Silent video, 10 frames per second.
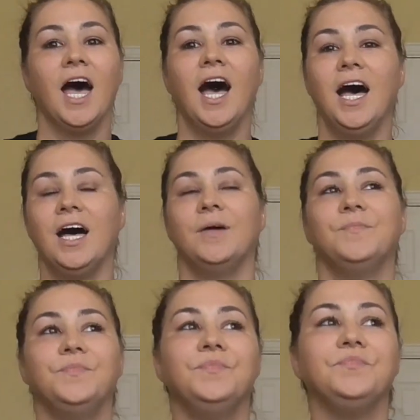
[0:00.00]

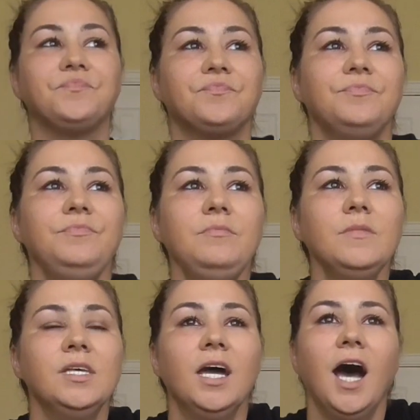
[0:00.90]
I
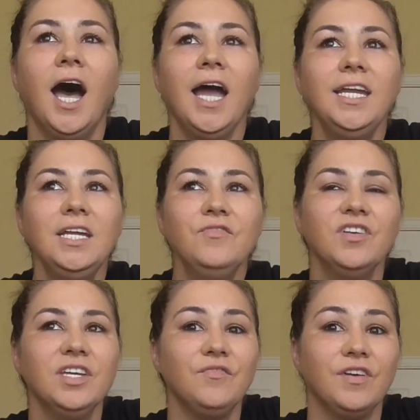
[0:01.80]
didn't
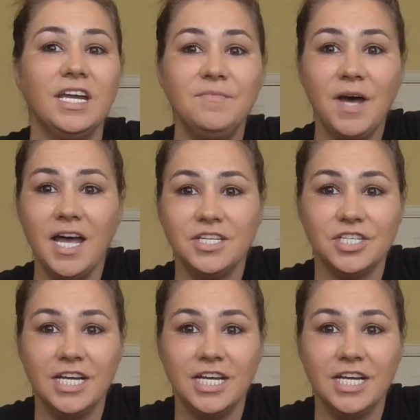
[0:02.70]
really read much